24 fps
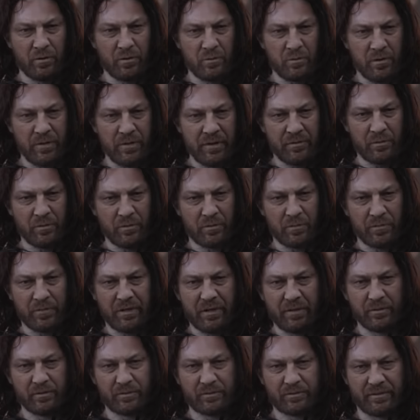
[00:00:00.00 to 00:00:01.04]
weird-looking
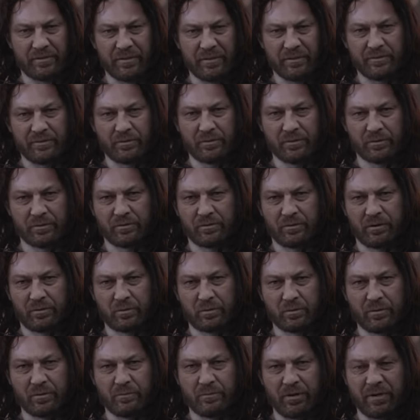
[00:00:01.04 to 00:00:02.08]
elf guy that was
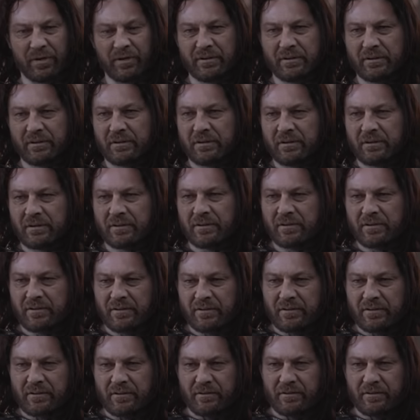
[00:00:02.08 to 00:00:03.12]
following me...
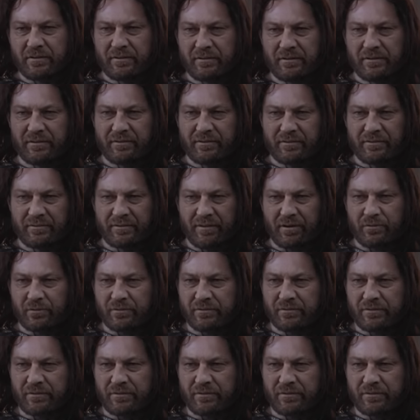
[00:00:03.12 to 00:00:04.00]
that was